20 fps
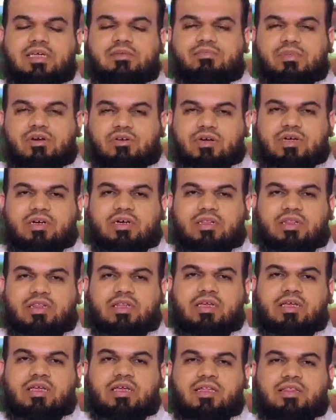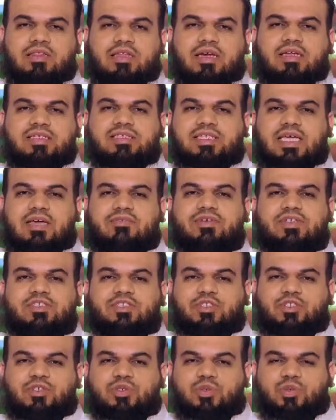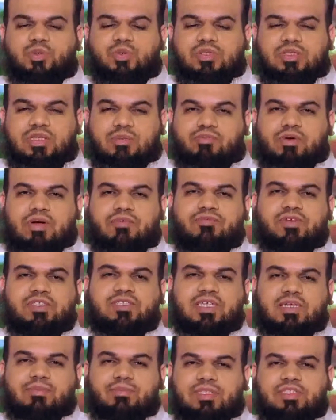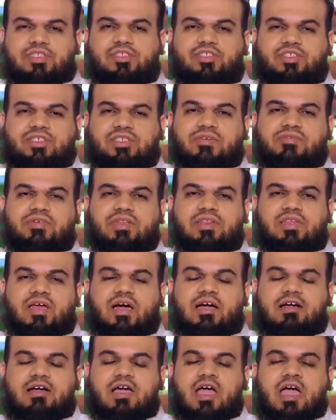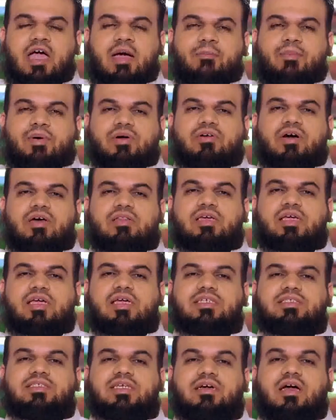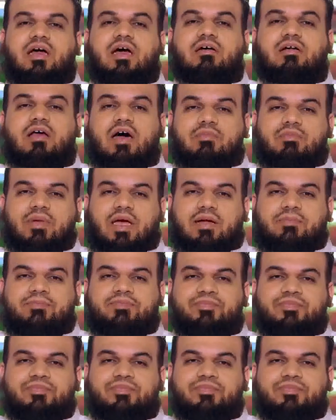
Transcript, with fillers: a miracle that is given to the prophets and messengers of Allah, but rather it is a karama.